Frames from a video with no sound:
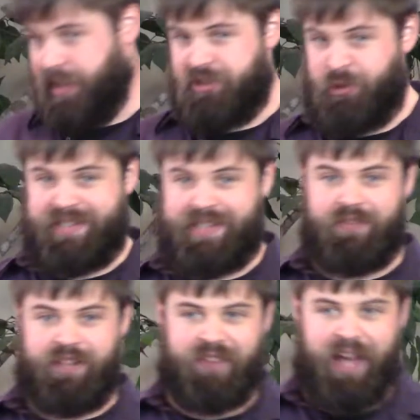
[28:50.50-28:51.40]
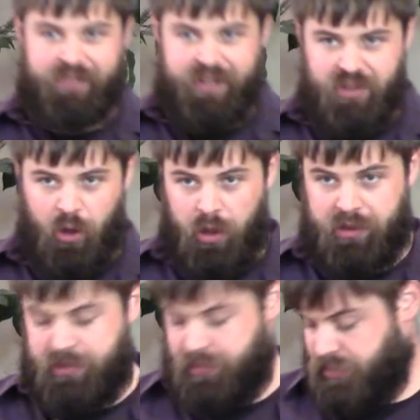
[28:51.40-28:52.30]
So he's 75 years
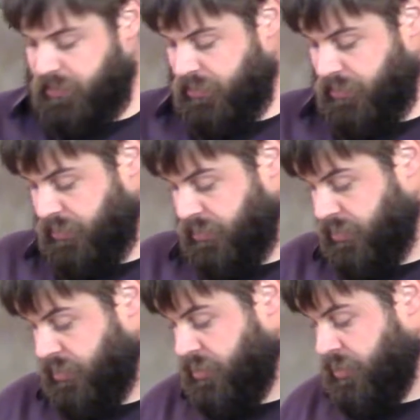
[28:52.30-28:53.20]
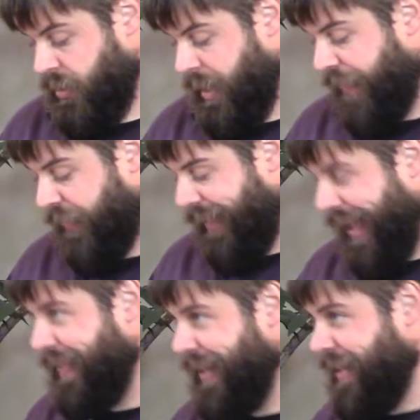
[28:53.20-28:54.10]
old, and the
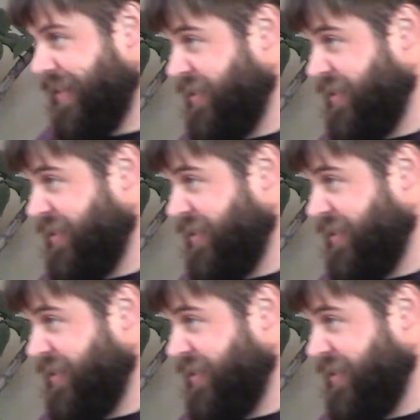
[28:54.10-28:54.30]
land that is